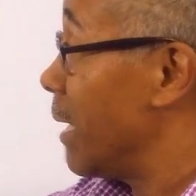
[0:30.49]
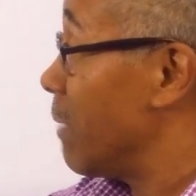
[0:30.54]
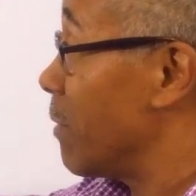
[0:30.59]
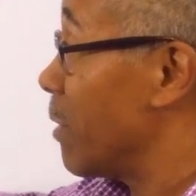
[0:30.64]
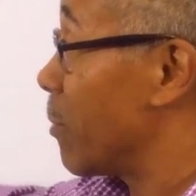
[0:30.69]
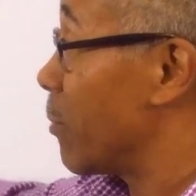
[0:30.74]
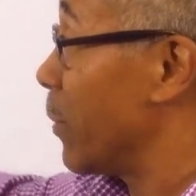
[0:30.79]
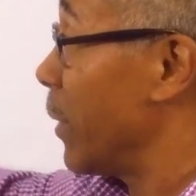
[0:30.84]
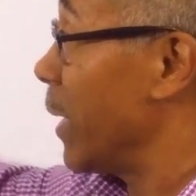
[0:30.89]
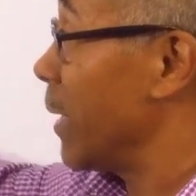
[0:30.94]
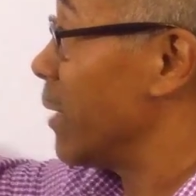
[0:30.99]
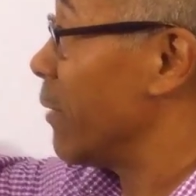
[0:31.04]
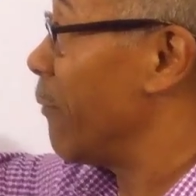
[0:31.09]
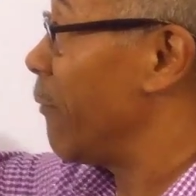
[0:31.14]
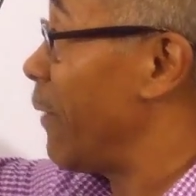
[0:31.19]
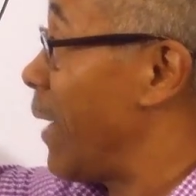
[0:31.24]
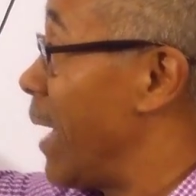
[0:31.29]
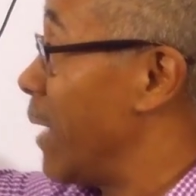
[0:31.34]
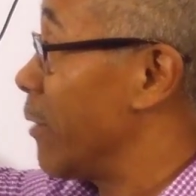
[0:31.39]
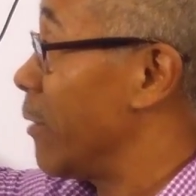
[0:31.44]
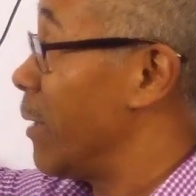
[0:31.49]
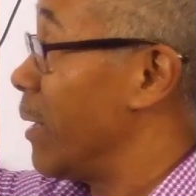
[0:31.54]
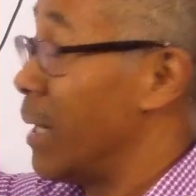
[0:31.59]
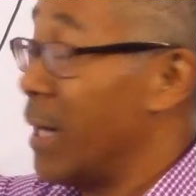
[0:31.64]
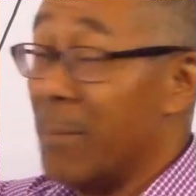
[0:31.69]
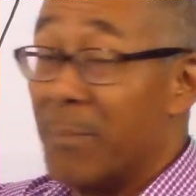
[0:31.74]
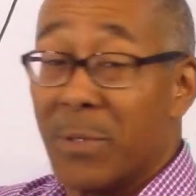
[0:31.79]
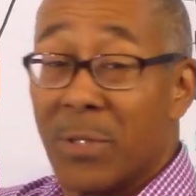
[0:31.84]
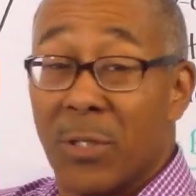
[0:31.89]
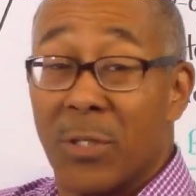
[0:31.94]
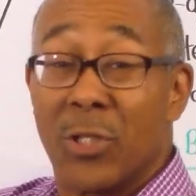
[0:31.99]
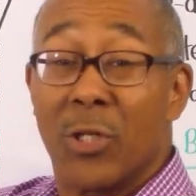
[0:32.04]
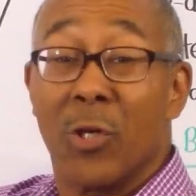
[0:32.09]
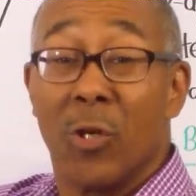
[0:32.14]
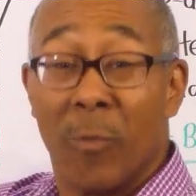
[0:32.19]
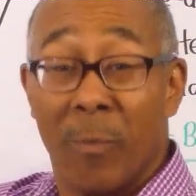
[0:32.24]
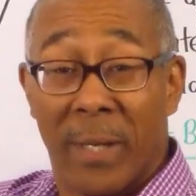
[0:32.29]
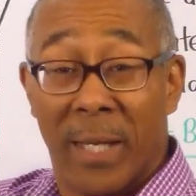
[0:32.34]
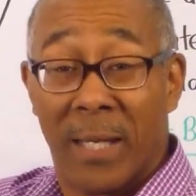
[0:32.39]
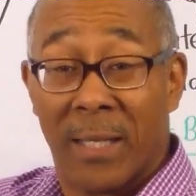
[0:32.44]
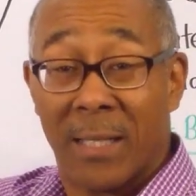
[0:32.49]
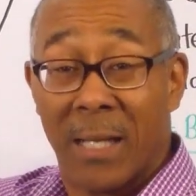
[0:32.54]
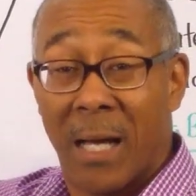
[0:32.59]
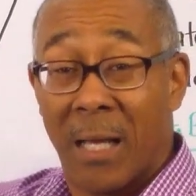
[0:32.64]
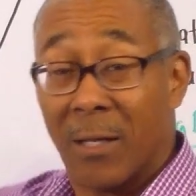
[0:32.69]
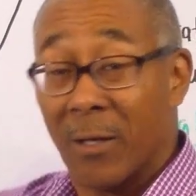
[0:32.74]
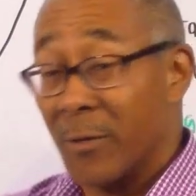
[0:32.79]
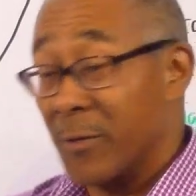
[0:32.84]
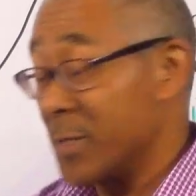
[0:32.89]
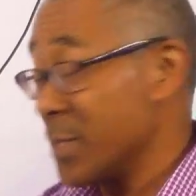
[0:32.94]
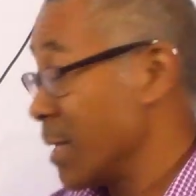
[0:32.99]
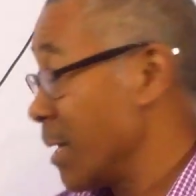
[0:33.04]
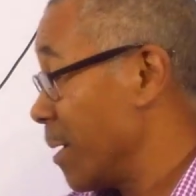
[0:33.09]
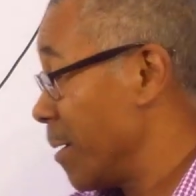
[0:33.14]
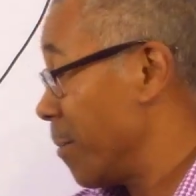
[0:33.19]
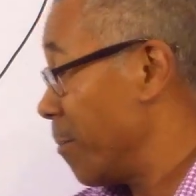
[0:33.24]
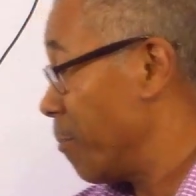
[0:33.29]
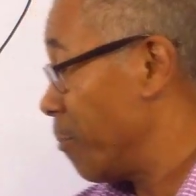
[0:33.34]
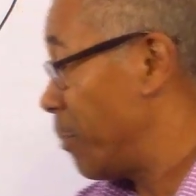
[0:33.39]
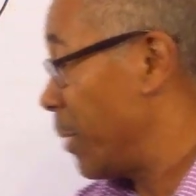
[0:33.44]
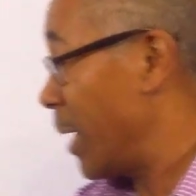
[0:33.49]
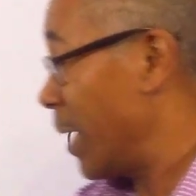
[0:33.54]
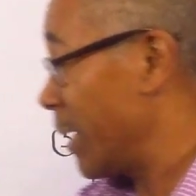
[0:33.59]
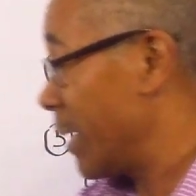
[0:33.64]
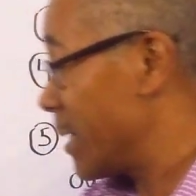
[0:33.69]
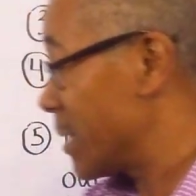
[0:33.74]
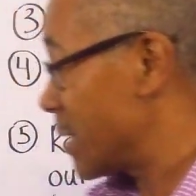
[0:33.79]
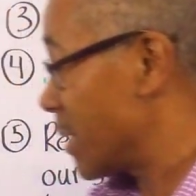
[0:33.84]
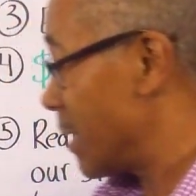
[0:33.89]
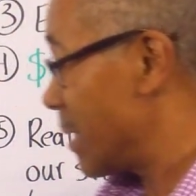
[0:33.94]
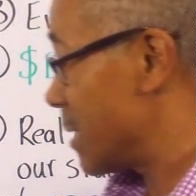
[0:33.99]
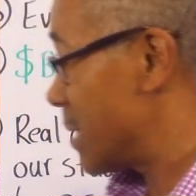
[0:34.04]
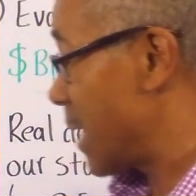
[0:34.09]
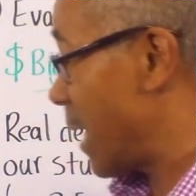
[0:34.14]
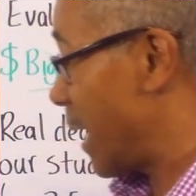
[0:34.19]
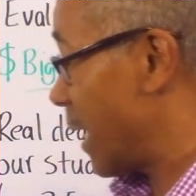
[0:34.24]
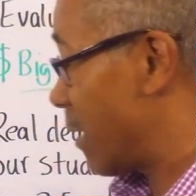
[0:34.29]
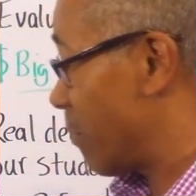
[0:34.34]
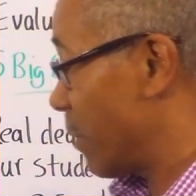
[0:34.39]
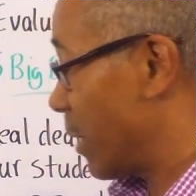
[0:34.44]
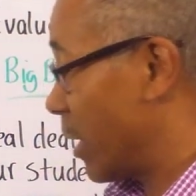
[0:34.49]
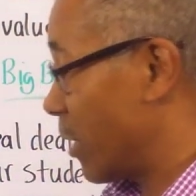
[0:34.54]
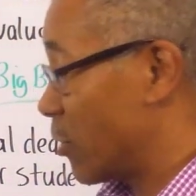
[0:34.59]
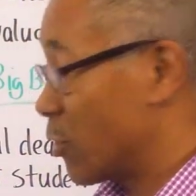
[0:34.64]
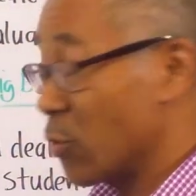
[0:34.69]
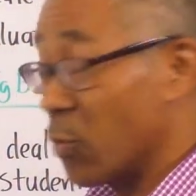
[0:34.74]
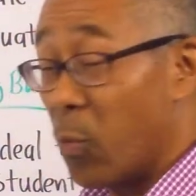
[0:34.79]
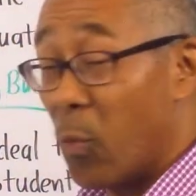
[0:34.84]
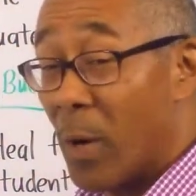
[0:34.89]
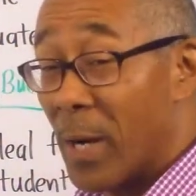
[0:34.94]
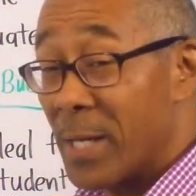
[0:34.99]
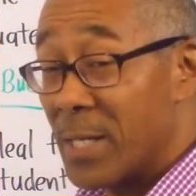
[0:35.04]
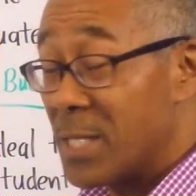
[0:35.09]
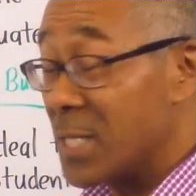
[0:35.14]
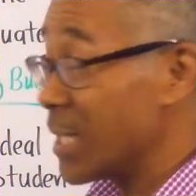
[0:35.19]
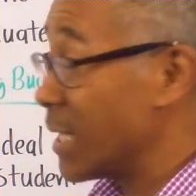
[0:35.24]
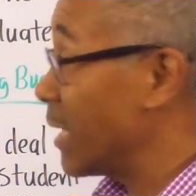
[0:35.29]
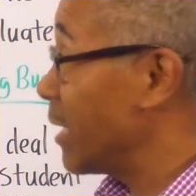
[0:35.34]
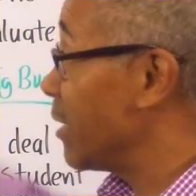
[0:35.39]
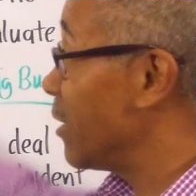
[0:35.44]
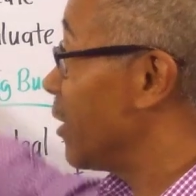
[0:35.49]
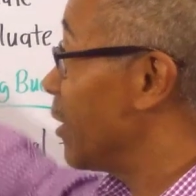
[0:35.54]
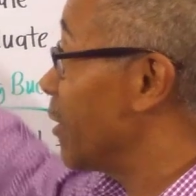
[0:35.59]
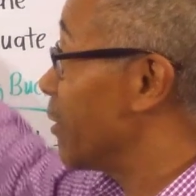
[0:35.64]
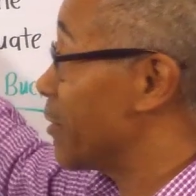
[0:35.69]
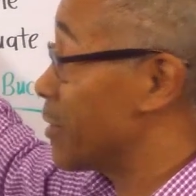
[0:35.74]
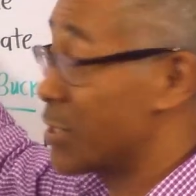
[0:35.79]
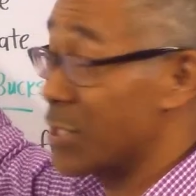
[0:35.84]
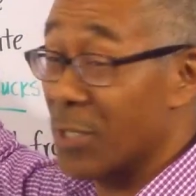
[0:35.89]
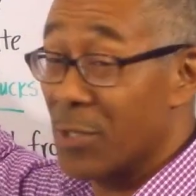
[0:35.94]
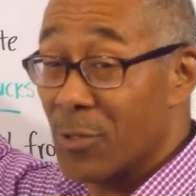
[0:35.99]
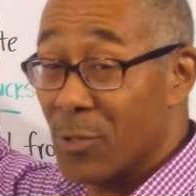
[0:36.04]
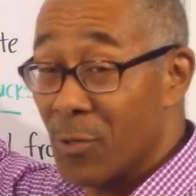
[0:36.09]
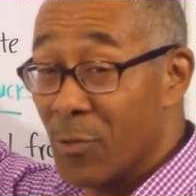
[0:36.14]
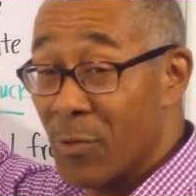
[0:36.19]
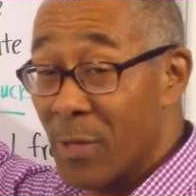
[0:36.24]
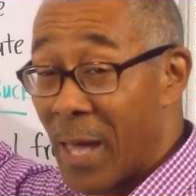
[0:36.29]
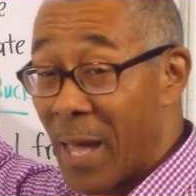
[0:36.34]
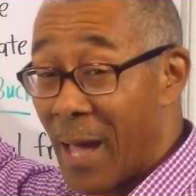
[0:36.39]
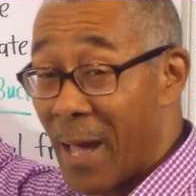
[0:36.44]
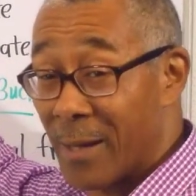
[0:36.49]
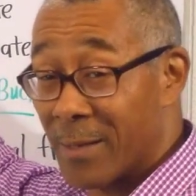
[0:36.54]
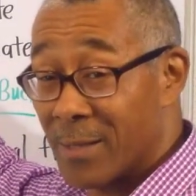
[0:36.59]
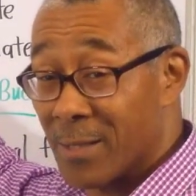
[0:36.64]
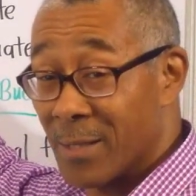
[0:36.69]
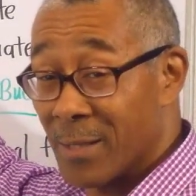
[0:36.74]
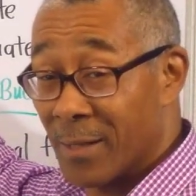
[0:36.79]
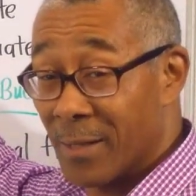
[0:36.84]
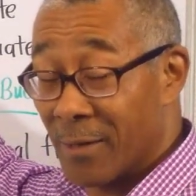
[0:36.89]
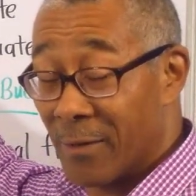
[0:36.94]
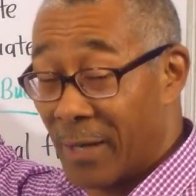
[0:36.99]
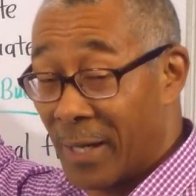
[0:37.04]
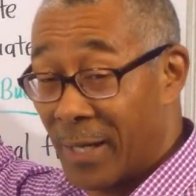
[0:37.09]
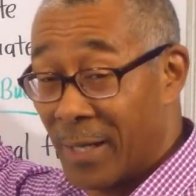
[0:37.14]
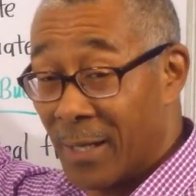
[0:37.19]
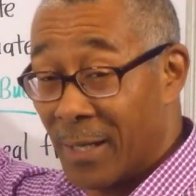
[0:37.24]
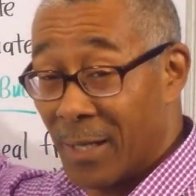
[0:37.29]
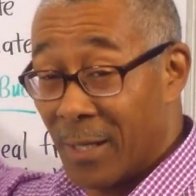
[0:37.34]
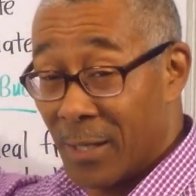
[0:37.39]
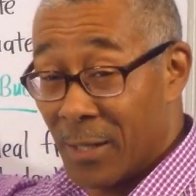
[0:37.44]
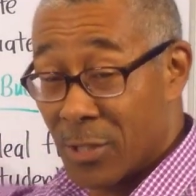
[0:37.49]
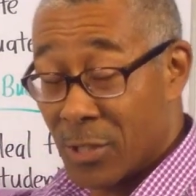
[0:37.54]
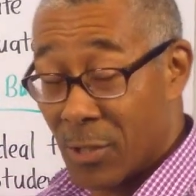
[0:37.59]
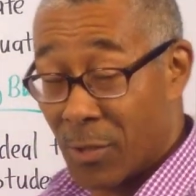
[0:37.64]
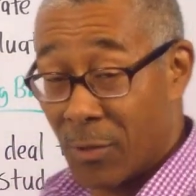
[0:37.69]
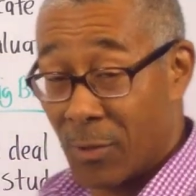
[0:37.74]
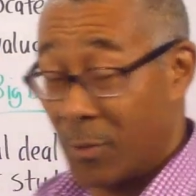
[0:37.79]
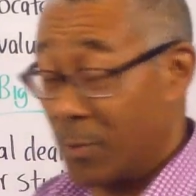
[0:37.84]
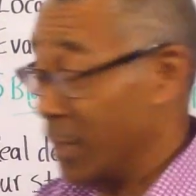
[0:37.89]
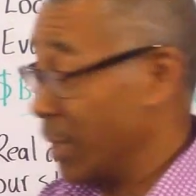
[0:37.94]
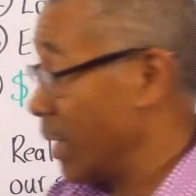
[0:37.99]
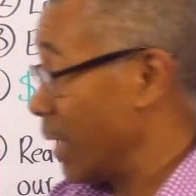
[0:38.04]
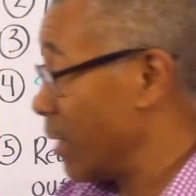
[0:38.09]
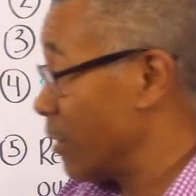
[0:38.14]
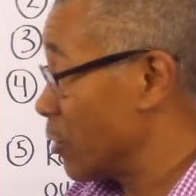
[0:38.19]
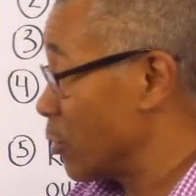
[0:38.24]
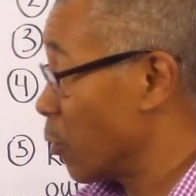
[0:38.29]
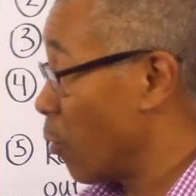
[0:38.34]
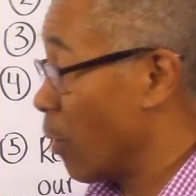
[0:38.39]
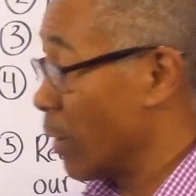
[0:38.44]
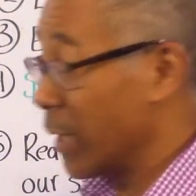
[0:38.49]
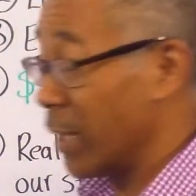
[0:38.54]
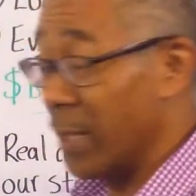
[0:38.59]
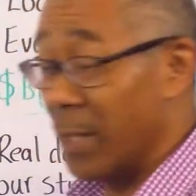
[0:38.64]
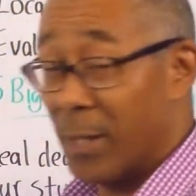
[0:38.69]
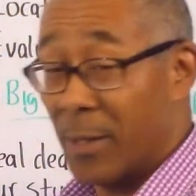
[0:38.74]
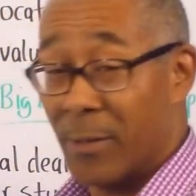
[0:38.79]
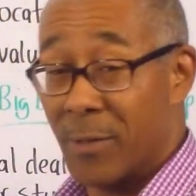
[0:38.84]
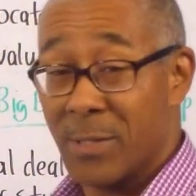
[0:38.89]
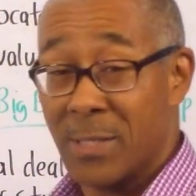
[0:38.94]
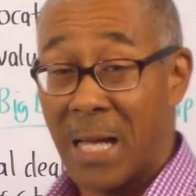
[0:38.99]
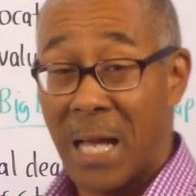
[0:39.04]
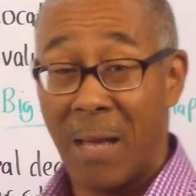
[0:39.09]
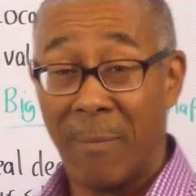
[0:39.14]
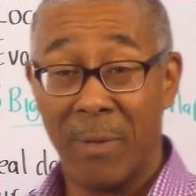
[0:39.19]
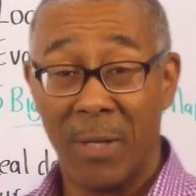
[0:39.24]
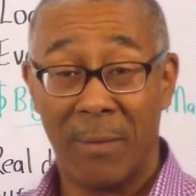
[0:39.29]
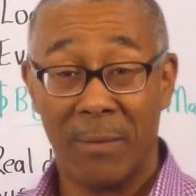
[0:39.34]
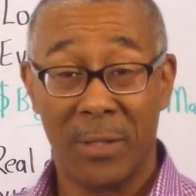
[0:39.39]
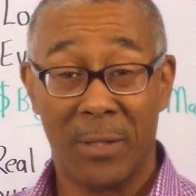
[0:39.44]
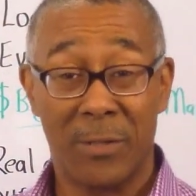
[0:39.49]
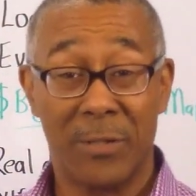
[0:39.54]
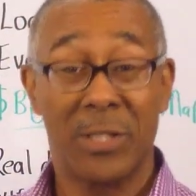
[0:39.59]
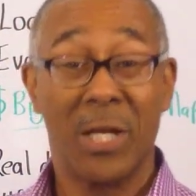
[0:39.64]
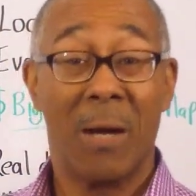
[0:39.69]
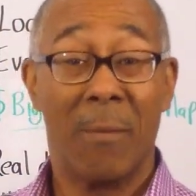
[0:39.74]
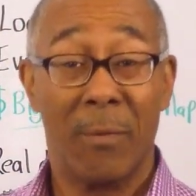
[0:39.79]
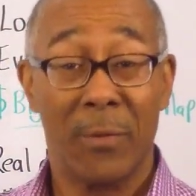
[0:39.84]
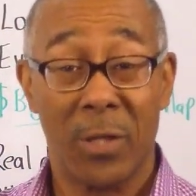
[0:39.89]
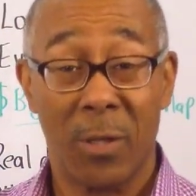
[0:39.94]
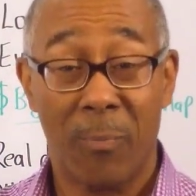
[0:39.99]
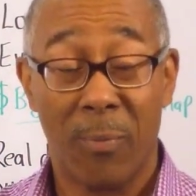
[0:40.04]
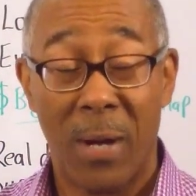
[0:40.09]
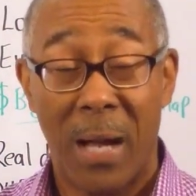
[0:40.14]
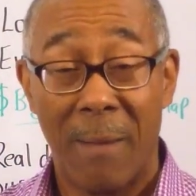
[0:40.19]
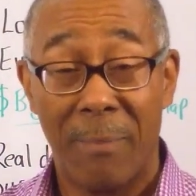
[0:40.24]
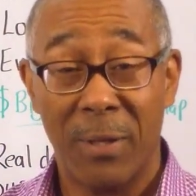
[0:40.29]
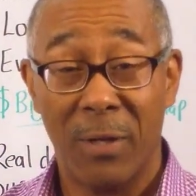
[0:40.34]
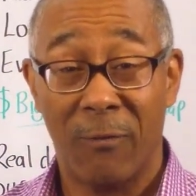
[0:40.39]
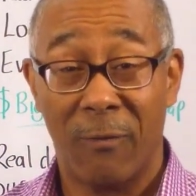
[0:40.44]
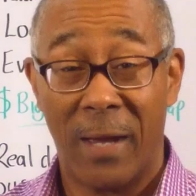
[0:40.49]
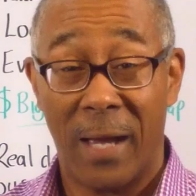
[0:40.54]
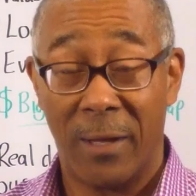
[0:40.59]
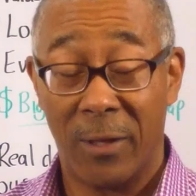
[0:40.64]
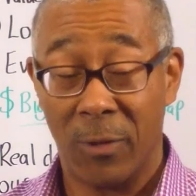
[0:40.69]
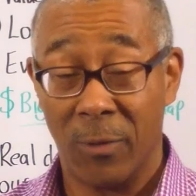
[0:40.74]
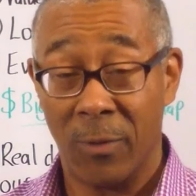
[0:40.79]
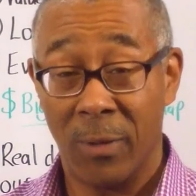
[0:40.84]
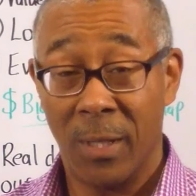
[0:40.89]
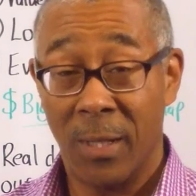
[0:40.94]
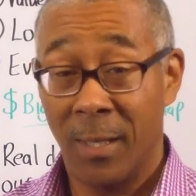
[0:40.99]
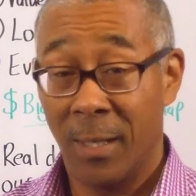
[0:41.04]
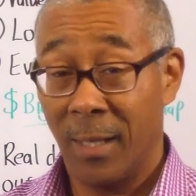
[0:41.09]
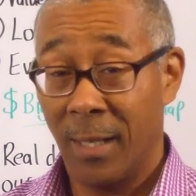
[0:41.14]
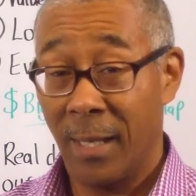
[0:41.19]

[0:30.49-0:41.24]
I'm going to bring the value up to two million dollars, but it's going to take me twenty years to do that, right? So in twenty years, I'll be able to double the property value